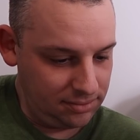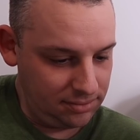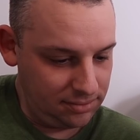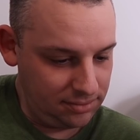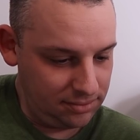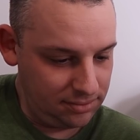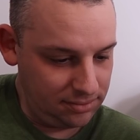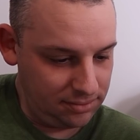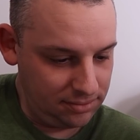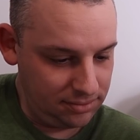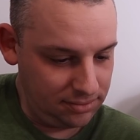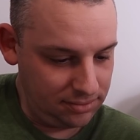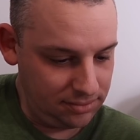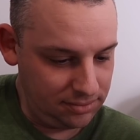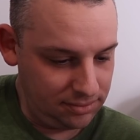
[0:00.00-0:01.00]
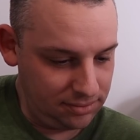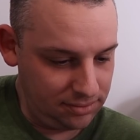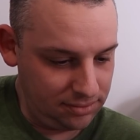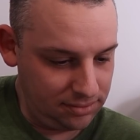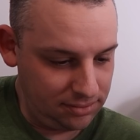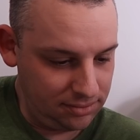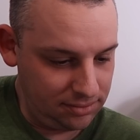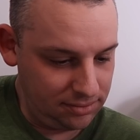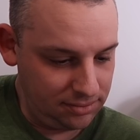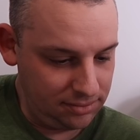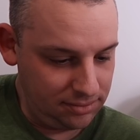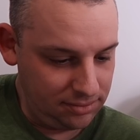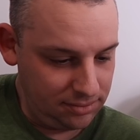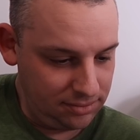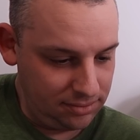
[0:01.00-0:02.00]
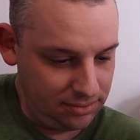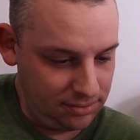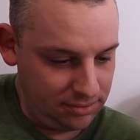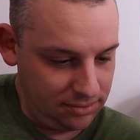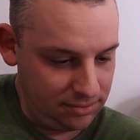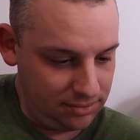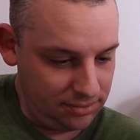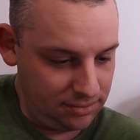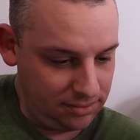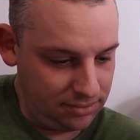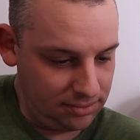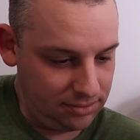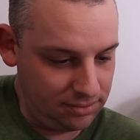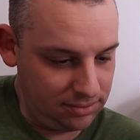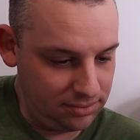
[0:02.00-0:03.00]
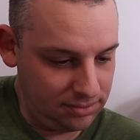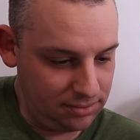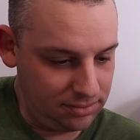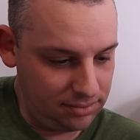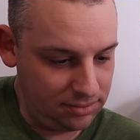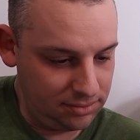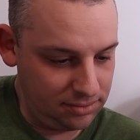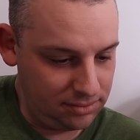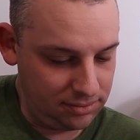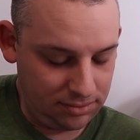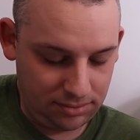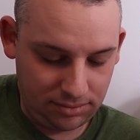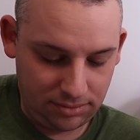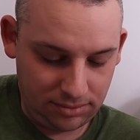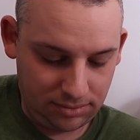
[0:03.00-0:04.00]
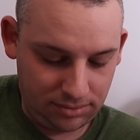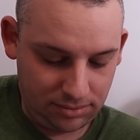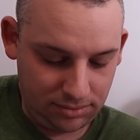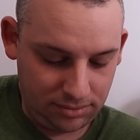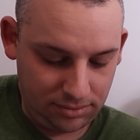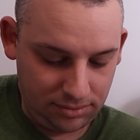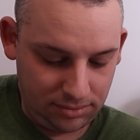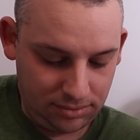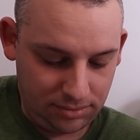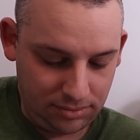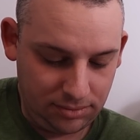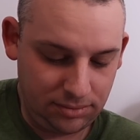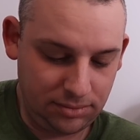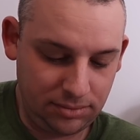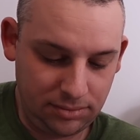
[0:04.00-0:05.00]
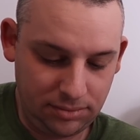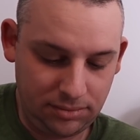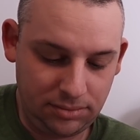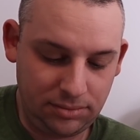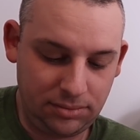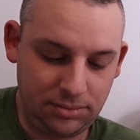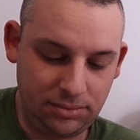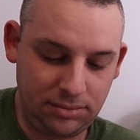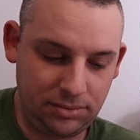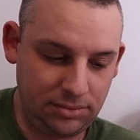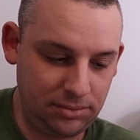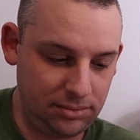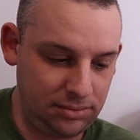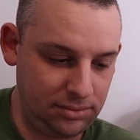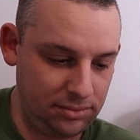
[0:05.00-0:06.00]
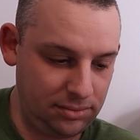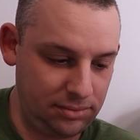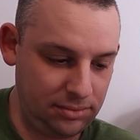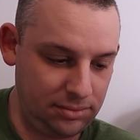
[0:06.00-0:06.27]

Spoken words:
(not speaking)